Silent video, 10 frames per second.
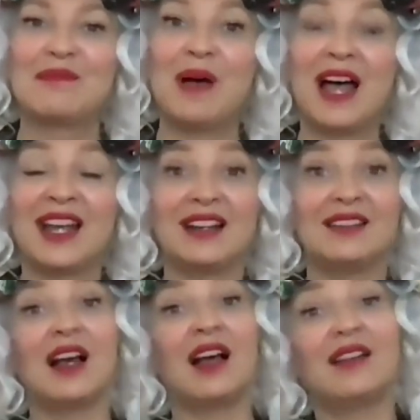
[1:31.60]
But
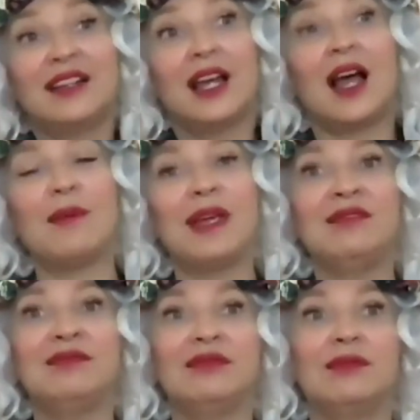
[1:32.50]
I
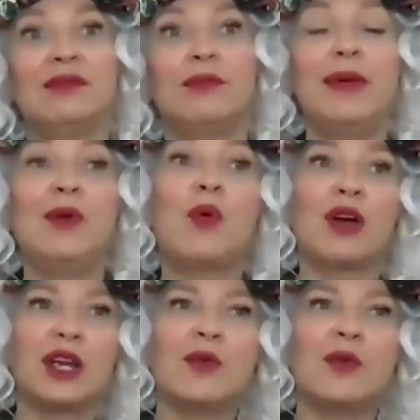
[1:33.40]
mean, me working with